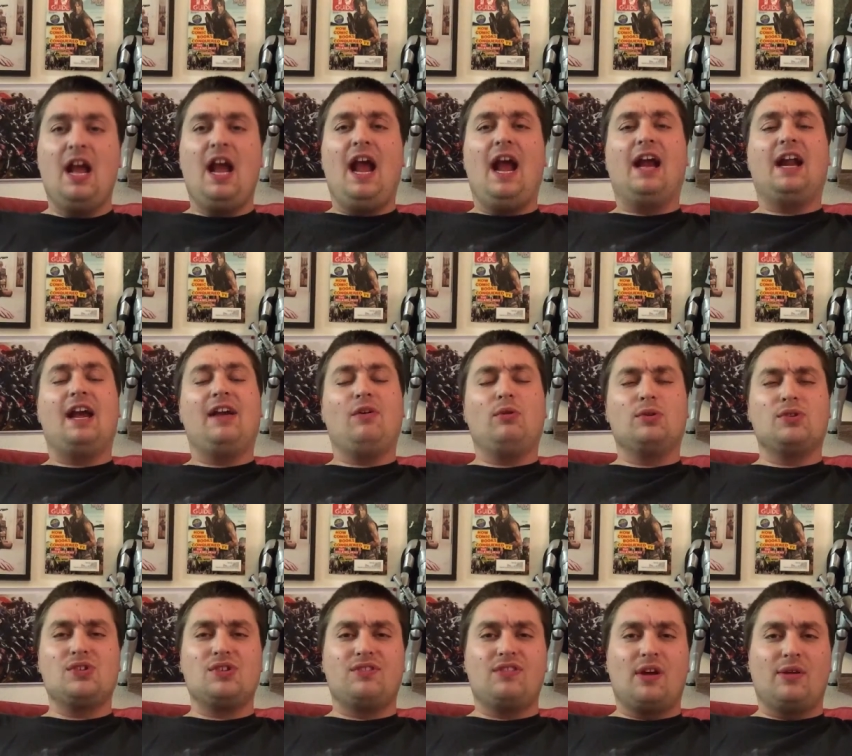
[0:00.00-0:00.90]
And I
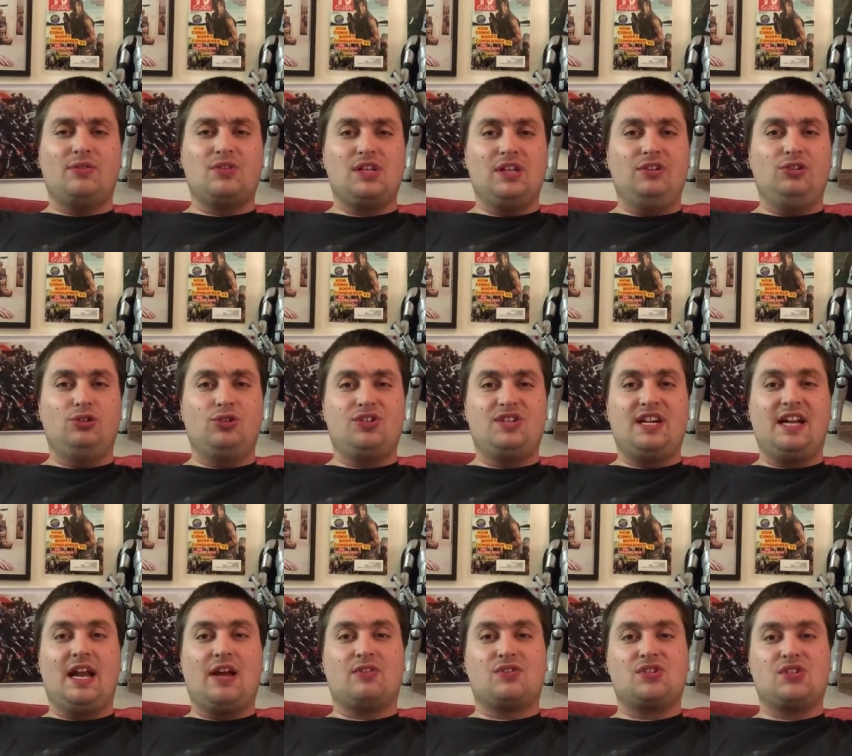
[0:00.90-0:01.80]
also thought it was interesting
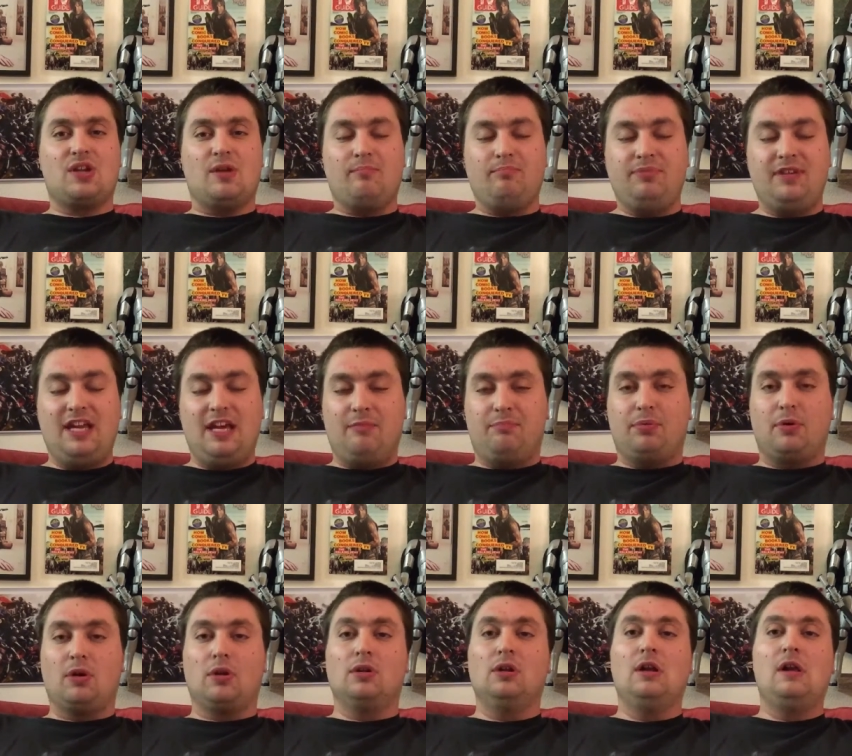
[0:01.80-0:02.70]
how some
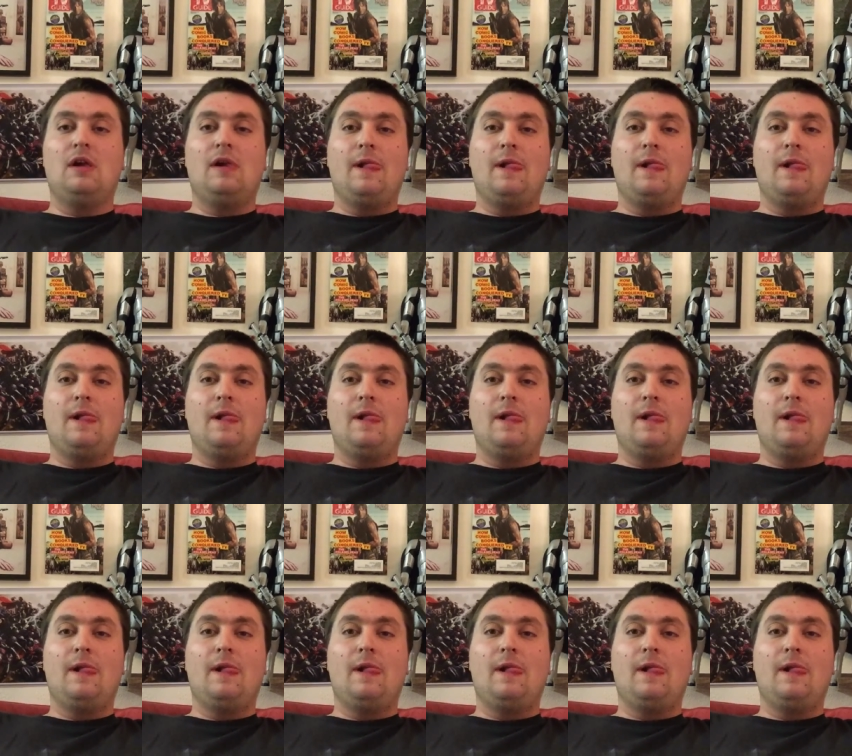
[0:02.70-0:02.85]
people